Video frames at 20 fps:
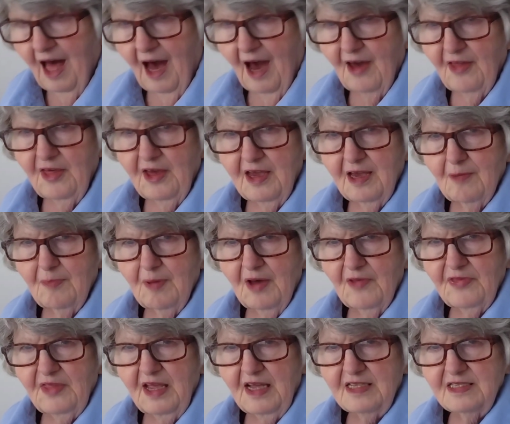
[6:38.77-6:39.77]
I think
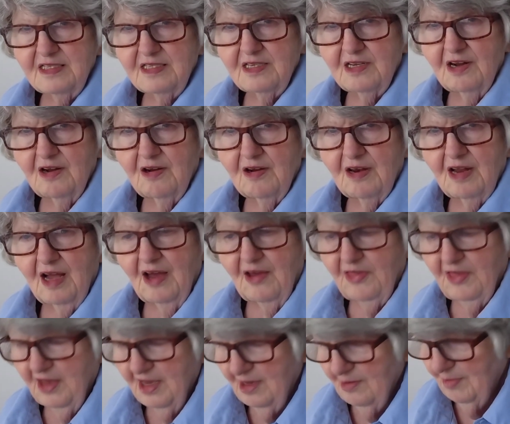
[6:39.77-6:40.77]
about that skirt. I
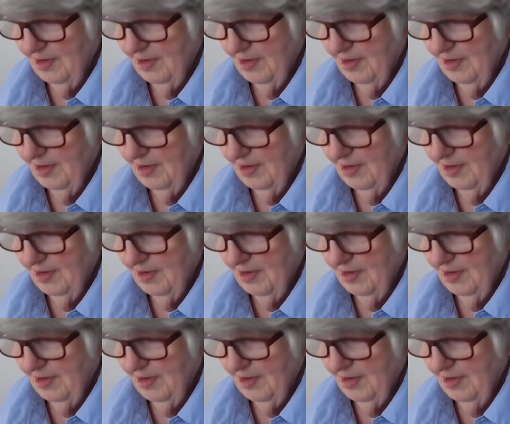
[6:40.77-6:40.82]
think